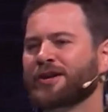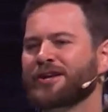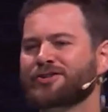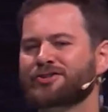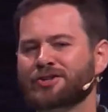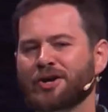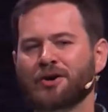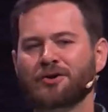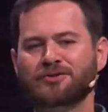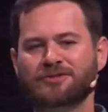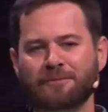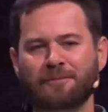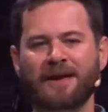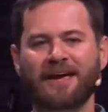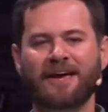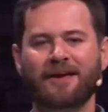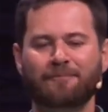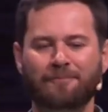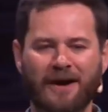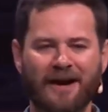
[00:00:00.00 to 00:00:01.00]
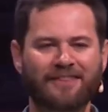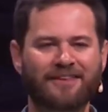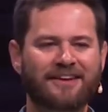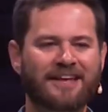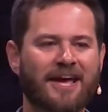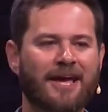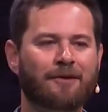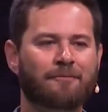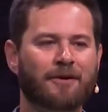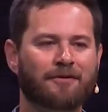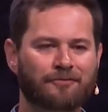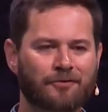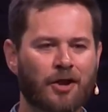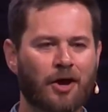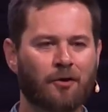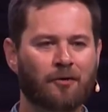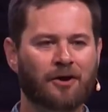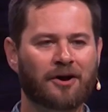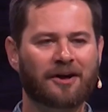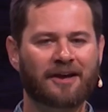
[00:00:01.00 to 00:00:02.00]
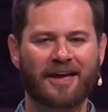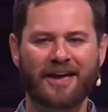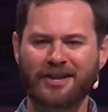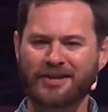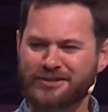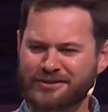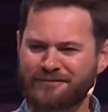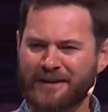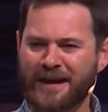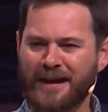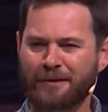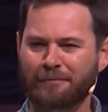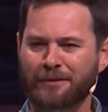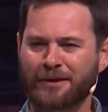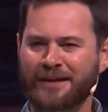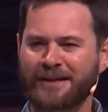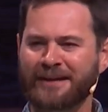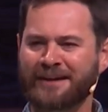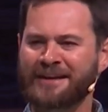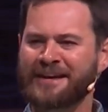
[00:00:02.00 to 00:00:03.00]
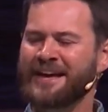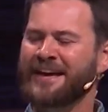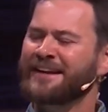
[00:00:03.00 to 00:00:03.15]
he chose a man by the name of Noah and his family.